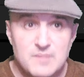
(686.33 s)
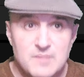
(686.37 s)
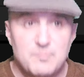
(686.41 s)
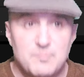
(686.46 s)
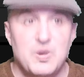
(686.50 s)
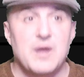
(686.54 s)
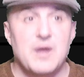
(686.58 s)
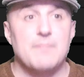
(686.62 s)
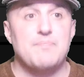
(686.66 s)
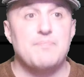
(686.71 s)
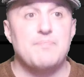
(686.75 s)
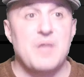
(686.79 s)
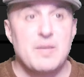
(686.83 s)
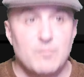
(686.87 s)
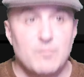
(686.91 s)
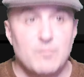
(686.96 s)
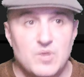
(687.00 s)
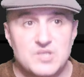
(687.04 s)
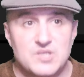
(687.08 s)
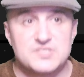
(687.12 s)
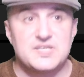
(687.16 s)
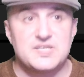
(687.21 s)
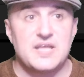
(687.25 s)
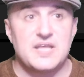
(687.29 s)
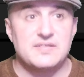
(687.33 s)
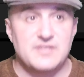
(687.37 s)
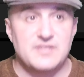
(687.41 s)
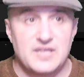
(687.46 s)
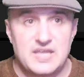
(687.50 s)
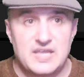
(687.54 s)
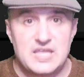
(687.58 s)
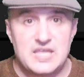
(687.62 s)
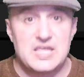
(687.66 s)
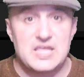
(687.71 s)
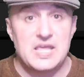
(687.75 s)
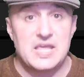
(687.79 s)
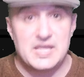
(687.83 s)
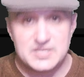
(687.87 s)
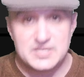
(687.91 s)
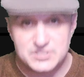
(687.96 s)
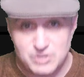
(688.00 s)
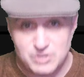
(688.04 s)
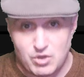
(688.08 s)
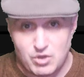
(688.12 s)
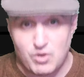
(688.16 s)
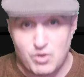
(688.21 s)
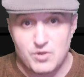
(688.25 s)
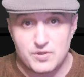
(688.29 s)
But Benoit Saint-Denis hits
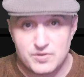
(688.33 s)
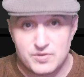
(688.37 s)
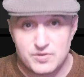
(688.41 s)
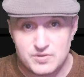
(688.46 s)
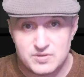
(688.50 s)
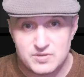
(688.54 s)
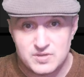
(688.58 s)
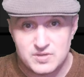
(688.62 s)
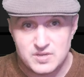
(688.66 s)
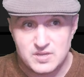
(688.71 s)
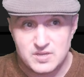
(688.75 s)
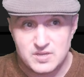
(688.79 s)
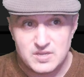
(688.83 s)
harder.